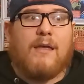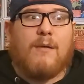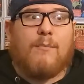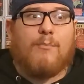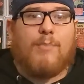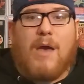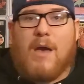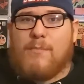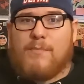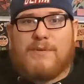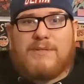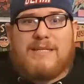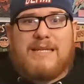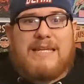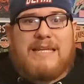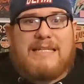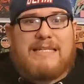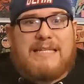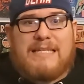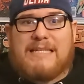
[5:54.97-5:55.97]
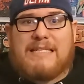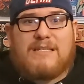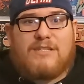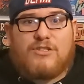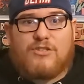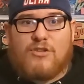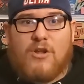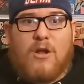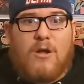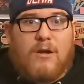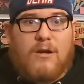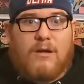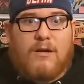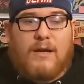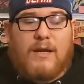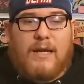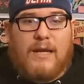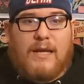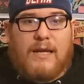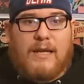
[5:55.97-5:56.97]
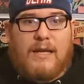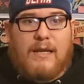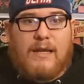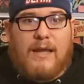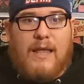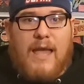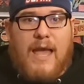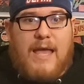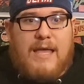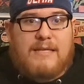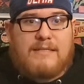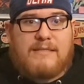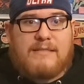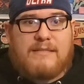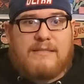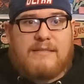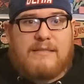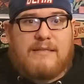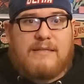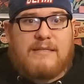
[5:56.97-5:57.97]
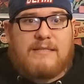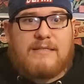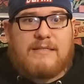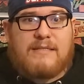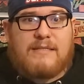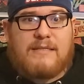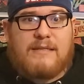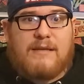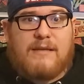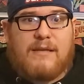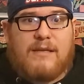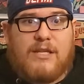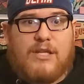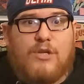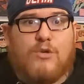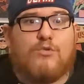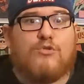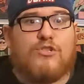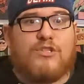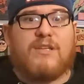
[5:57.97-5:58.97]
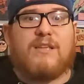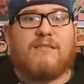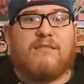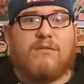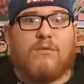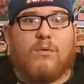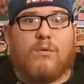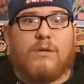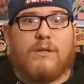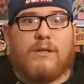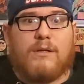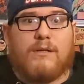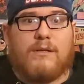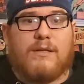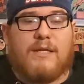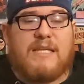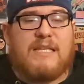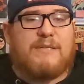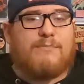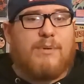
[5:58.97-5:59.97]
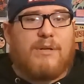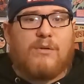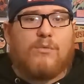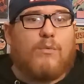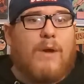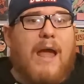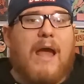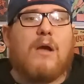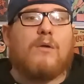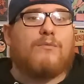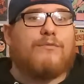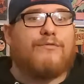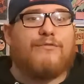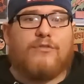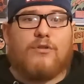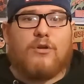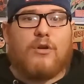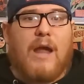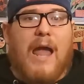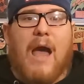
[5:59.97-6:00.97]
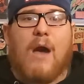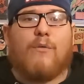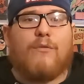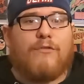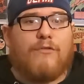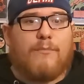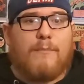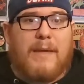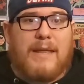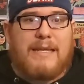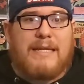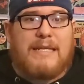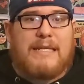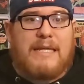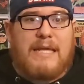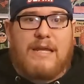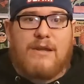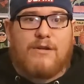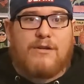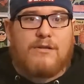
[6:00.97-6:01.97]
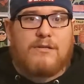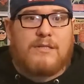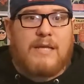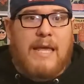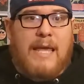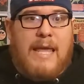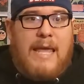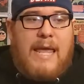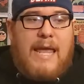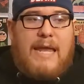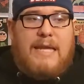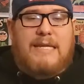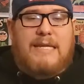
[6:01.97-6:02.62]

Palpatine didn't start as this huge Sith Lord. He's been around for however many years, and